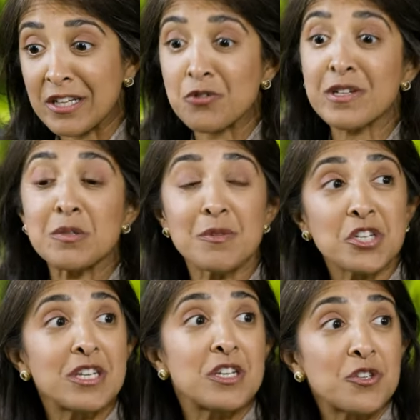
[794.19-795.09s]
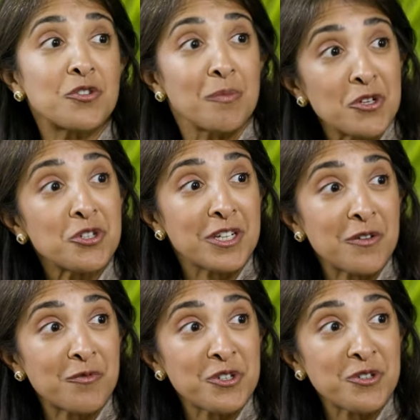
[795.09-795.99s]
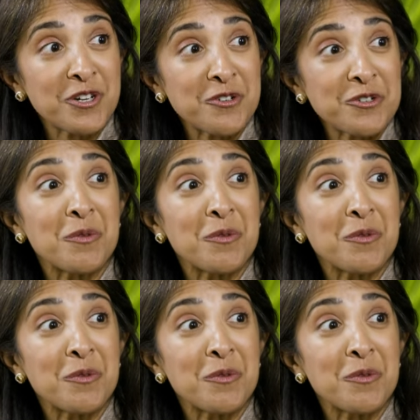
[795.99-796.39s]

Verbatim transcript: like transmission and distribution infrastructure.